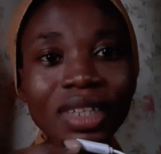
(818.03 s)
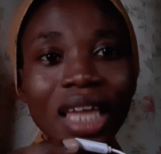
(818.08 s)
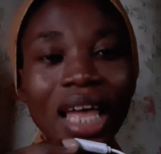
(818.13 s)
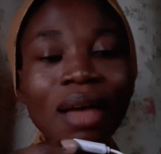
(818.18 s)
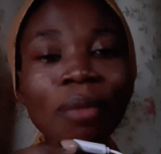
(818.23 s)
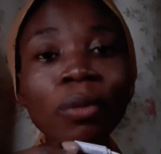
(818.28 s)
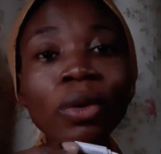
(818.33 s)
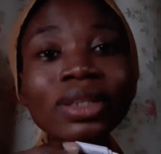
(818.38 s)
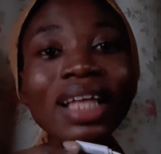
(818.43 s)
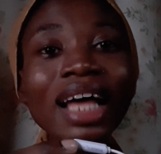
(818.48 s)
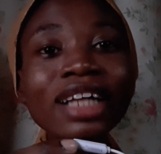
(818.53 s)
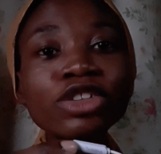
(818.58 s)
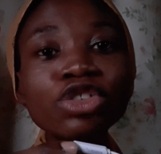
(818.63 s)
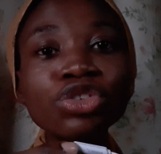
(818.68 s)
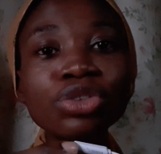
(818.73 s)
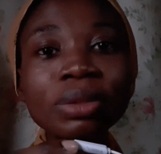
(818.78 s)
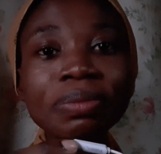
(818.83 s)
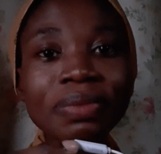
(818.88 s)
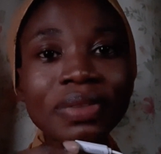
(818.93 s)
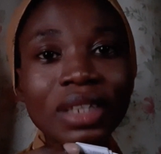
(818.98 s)
but that
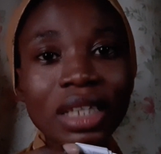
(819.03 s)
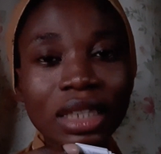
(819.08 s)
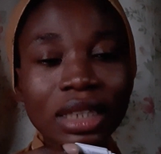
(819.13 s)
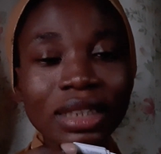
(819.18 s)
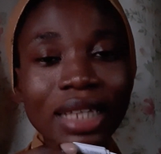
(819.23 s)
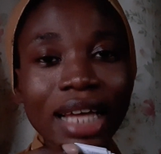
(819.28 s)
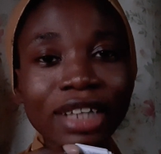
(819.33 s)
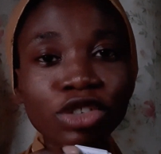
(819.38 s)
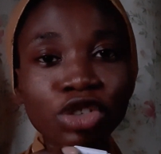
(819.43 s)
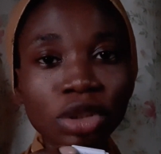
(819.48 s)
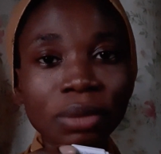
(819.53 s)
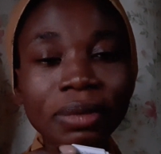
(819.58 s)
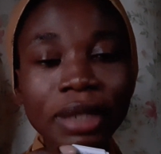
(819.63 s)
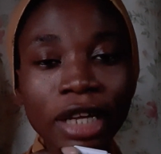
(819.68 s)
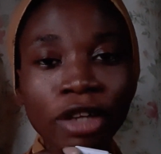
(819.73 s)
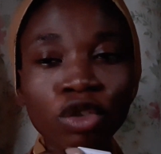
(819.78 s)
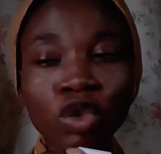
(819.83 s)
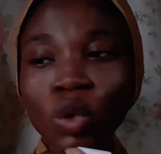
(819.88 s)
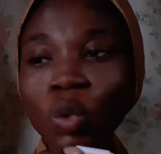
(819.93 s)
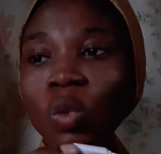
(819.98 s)
dream thing, that dream
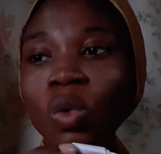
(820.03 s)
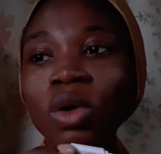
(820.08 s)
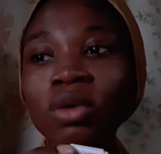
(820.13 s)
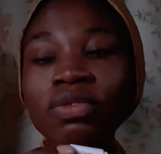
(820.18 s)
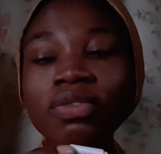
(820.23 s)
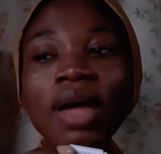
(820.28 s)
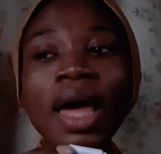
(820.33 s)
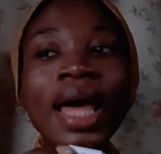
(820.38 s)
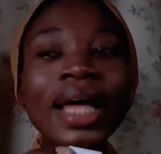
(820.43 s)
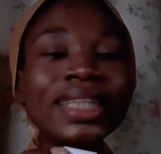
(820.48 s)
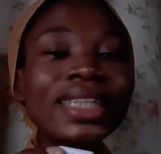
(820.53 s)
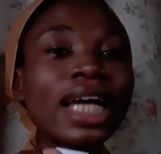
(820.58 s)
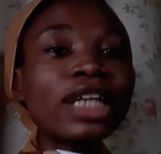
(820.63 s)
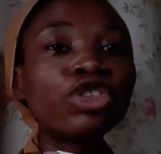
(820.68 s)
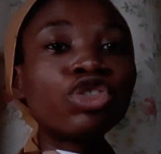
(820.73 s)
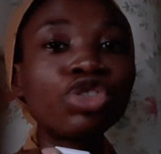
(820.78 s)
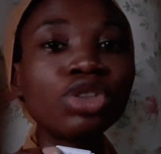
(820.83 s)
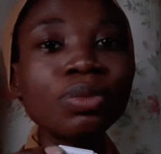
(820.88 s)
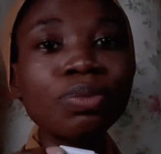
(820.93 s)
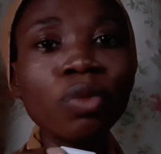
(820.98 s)
length you want, that
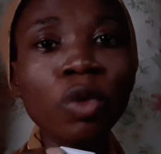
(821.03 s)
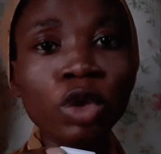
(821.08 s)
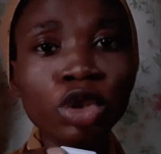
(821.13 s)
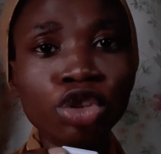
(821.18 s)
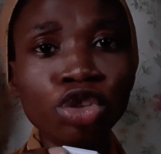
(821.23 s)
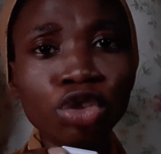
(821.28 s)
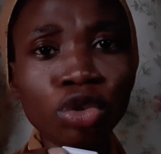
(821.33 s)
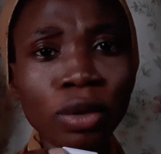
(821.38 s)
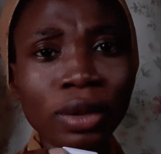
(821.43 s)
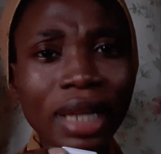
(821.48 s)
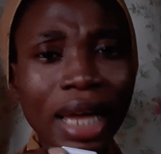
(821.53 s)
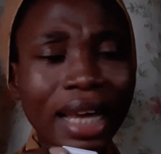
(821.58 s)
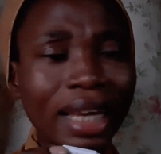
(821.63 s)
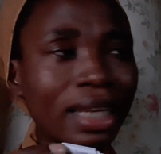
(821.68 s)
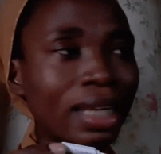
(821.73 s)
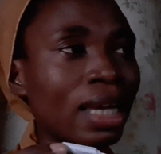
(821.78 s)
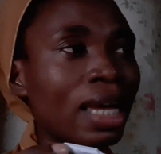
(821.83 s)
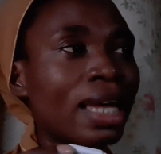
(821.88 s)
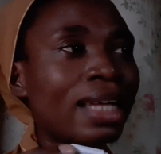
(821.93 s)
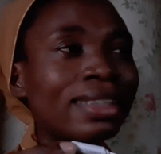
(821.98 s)
dream moisture, like,
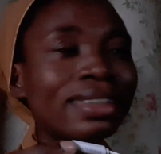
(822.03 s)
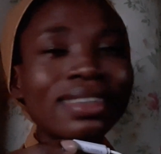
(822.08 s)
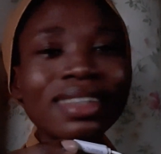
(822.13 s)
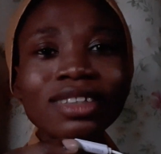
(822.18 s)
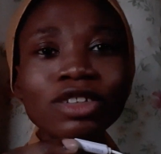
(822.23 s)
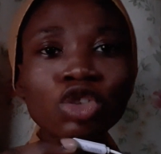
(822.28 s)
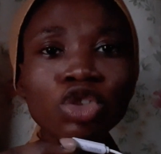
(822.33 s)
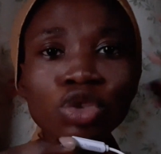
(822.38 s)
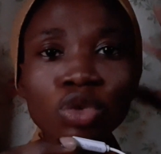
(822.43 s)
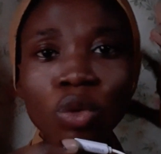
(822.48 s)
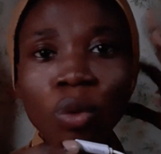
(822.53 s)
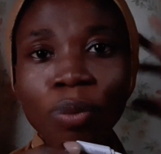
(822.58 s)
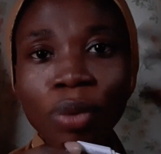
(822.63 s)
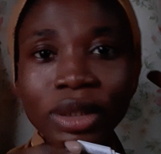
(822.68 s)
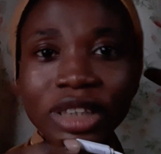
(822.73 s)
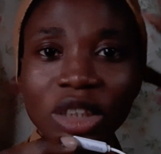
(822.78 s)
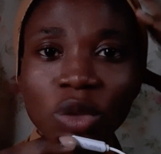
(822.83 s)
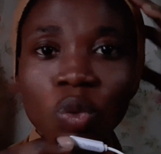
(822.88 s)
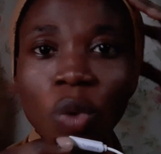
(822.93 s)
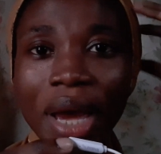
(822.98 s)
but
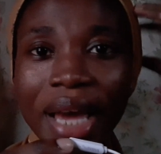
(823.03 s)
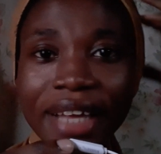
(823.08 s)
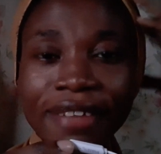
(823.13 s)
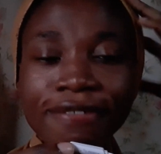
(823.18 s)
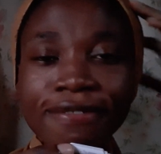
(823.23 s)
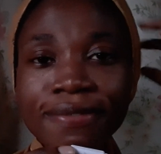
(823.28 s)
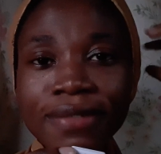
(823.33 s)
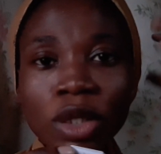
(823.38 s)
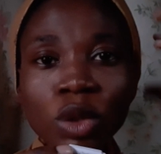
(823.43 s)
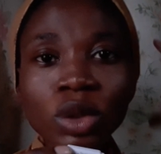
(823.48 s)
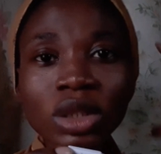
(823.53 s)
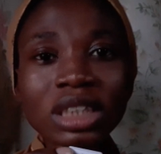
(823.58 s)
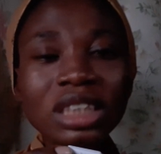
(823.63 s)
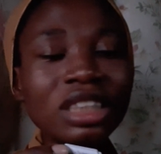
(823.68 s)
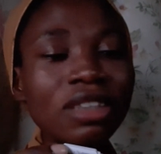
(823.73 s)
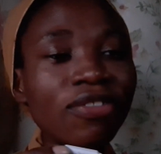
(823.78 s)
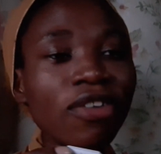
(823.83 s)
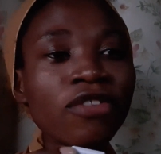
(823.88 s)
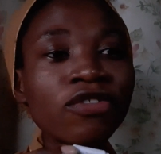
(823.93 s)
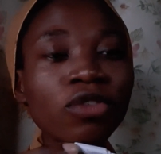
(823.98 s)
the way it feels is
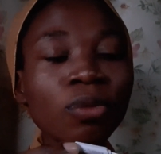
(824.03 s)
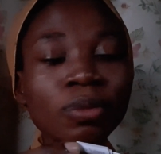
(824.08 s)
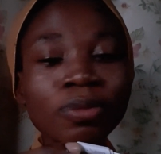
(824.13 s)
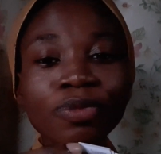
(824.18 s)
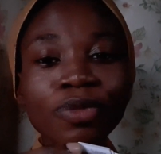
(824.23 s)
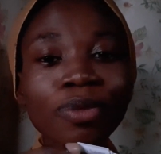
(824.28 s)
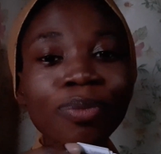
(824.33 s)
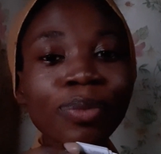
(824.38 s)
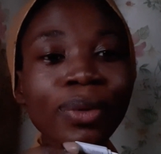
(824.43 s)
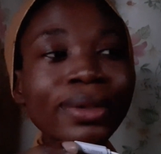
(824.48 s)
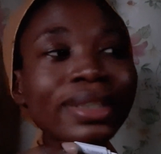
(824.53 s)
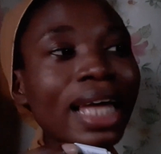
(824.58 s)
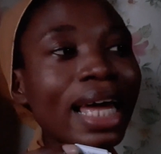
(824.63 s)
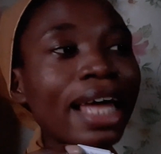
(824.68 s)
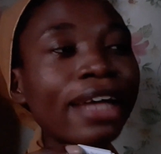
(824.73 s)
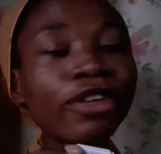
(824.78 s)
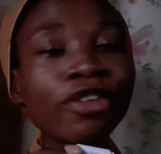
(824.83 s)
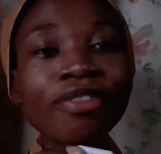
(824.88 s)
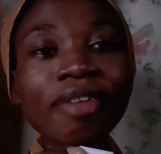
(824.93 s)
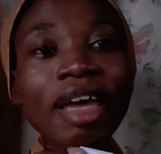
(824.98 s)
different from, but that
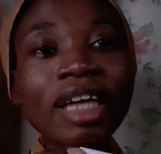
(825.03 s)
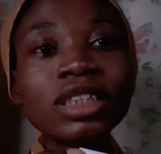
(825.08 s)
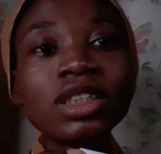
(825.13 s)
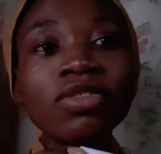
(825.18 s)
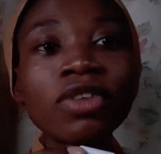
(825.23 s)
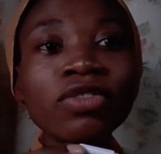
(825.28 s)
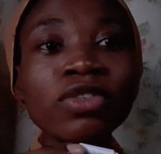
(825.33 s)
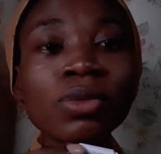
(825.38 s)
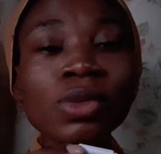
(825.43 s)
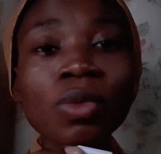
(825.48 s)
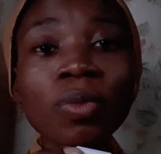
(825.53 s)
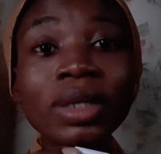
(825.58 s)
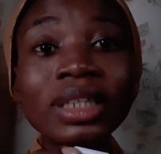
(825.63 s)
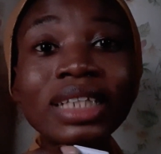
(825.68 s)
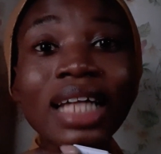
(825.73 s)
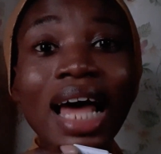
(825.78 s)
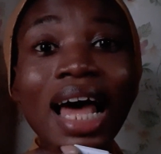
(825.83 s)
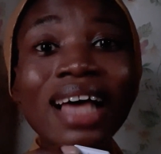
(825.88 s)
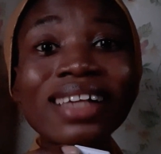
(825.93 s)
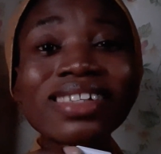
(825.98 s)
kind of hair is different from somebody
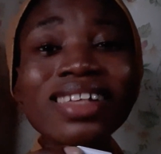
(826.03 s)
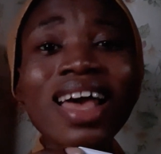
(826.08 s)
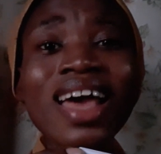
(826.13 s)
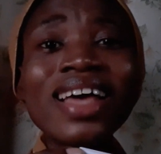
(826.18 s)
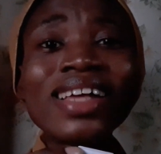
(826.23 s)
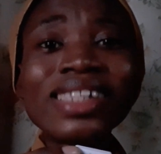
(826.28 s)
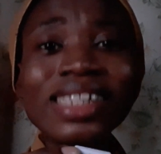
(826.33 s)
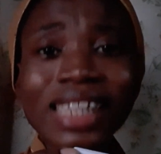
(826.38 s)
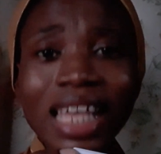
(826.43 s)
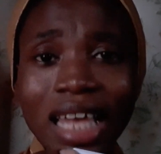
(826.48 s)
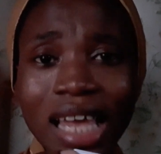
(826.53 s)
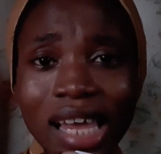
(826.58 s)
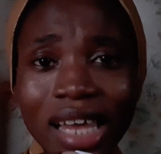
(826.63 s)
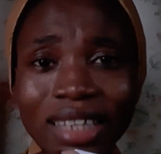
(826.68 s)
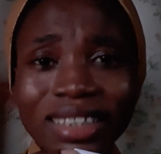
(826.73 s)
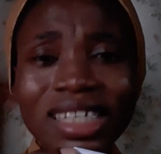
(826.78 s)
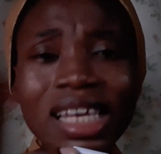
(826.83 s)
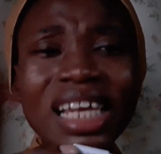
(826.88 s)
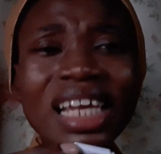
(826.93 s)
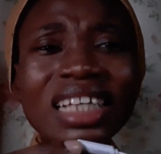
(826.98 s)
that has
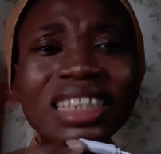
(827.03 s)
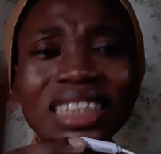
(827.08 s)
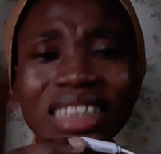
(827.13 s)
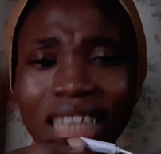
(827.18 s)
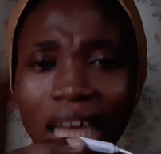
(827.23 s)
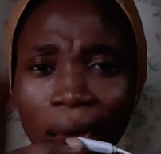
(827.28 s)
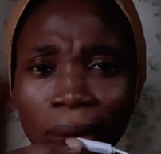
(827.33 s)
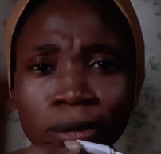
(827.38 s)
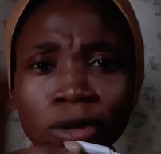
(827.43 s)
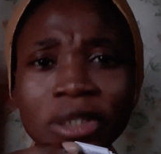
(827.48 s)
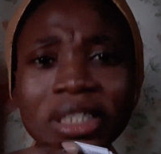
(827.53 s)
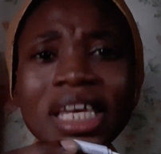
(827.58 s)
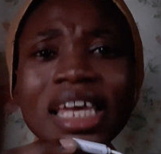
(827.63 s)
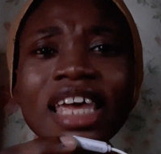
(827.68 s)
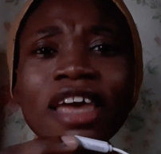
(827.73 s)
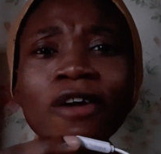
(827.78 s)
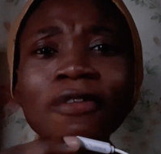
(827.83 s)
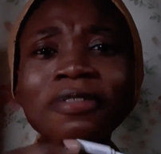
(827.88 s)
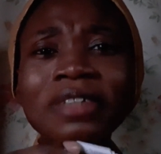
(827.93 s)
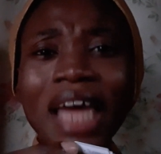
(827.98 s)
taking time to take
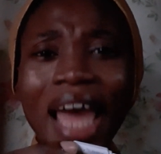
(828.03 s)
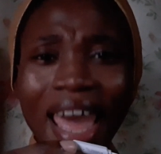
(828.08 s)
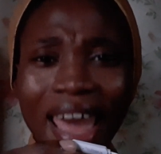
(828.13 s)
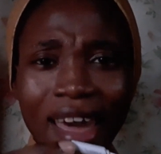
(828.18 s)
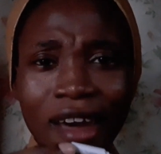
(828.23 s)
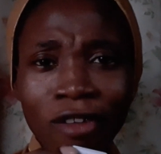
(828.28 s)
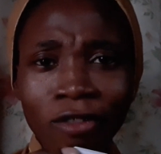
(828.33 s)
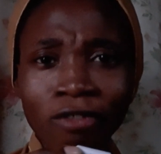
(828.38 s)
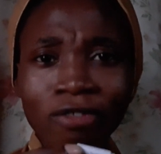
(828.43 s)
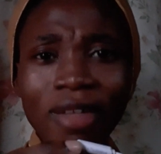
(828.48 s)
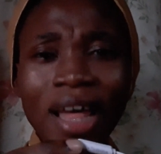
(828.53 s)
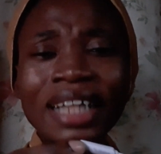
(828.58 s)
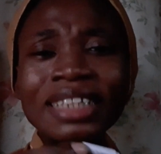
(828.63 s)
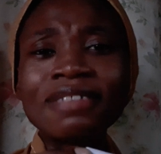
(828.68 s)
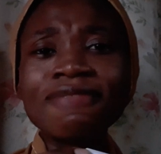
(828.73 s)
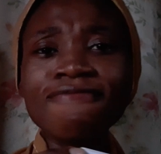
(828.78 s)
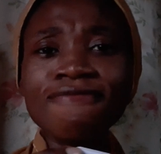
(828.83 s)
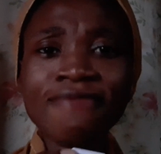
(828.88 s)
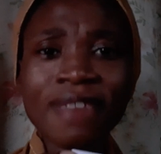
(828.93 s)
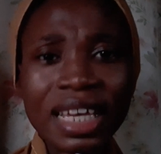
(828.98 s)
care of their health and
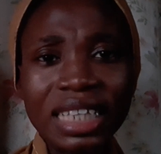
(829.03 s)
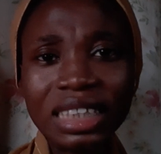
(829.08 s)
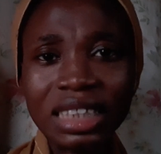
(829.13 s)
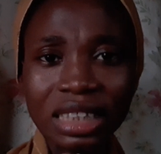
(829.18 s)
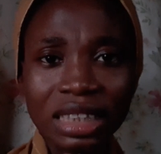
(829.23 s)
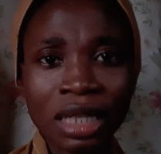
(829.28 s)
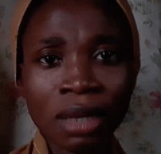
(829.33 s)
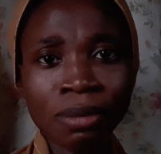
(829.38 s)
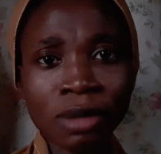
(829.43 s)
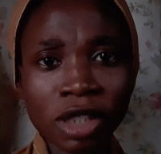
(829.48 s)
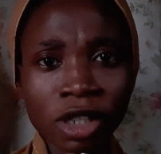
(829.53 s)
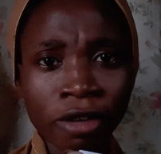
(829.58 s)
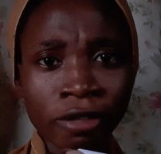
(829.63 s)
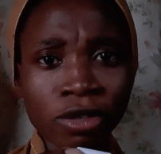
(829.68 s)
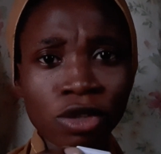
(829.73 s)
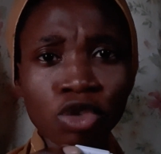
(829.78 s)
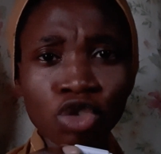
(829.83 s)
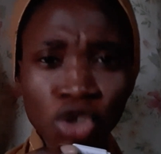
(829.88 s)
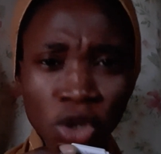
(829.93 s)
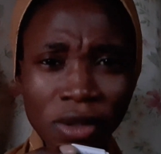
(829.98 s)
invest in themselves.
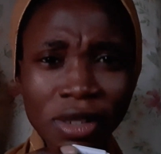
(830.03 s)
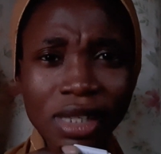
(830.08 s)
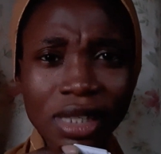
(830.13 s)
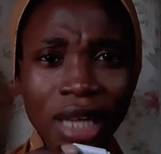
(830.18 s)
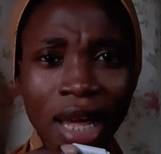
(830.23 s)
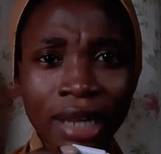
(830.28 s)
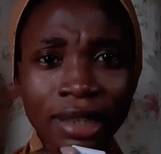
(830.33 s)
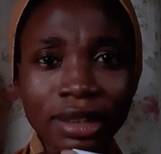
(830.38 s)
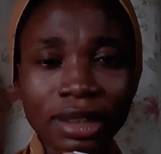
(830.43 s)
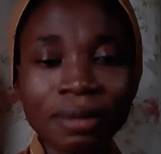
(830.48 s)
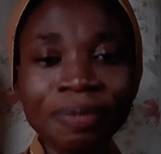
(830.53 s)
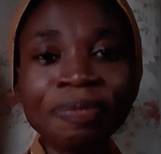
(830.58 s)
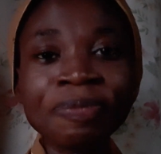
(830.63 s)
Do you understand?